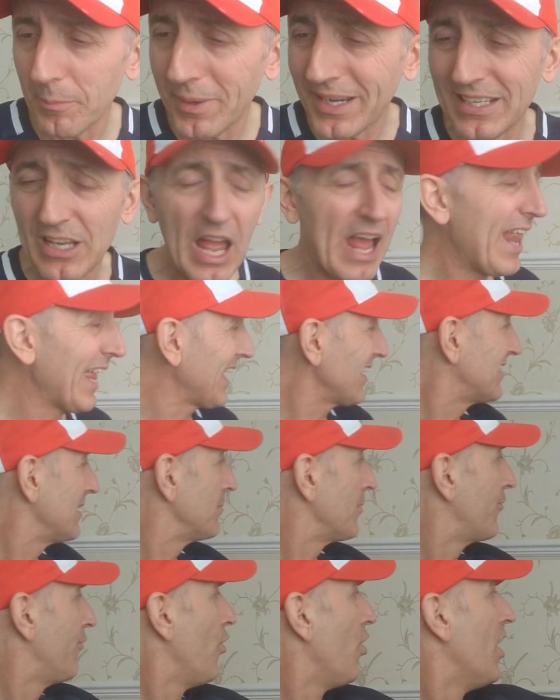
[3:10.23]
I mean, like I
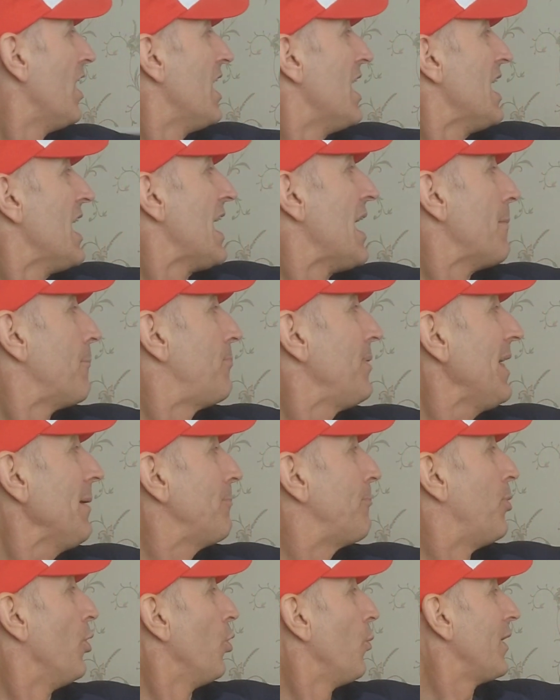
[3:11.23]
said before,
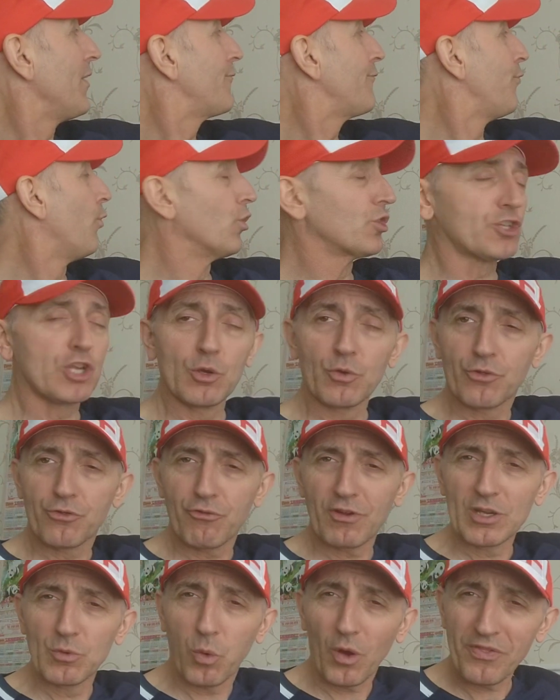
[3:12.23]
Blackpool went
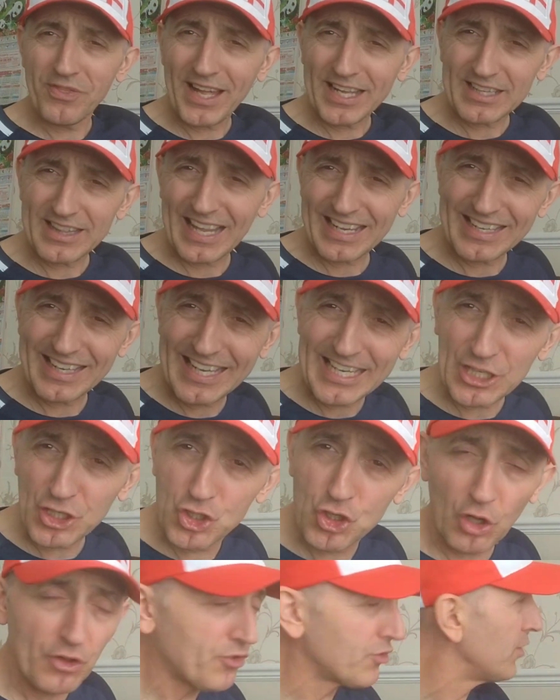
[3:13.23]
4-2-3-1, that
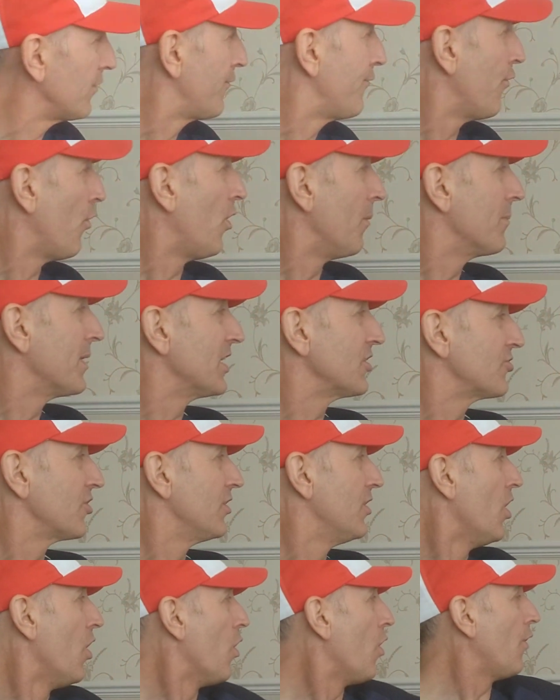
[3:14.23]
Lee Johnson
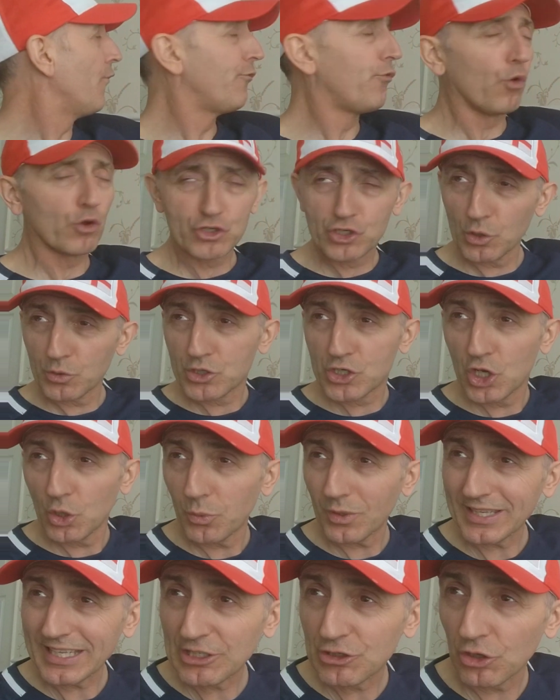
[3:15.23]
formation, or
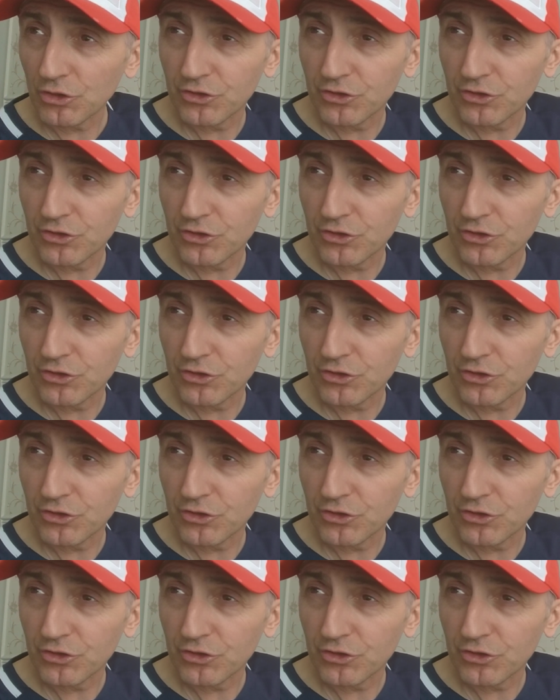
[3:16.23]
4-2-2, what Lee